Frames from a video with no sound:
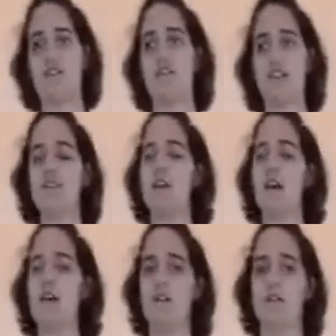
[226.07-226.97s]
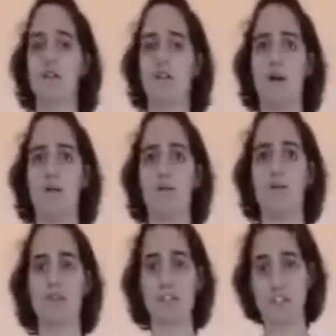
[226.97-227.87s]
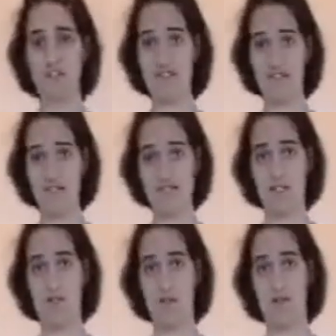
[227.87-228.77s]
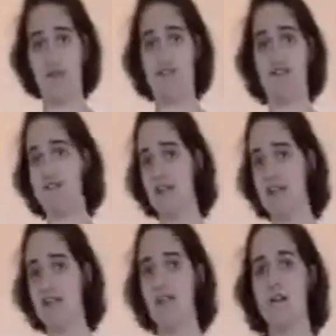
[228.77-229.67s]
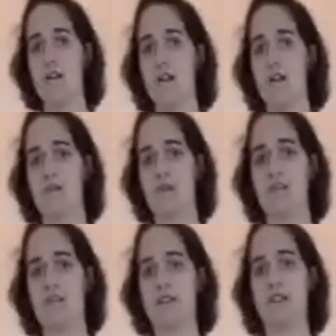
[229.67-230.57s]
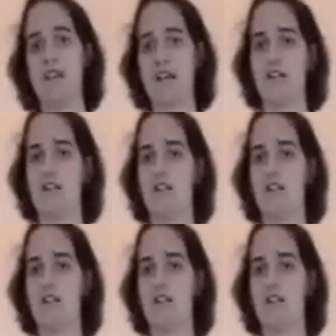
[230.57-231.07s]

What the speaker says: You can tell from the first 2 seconds of a ball's descent where it's going to land.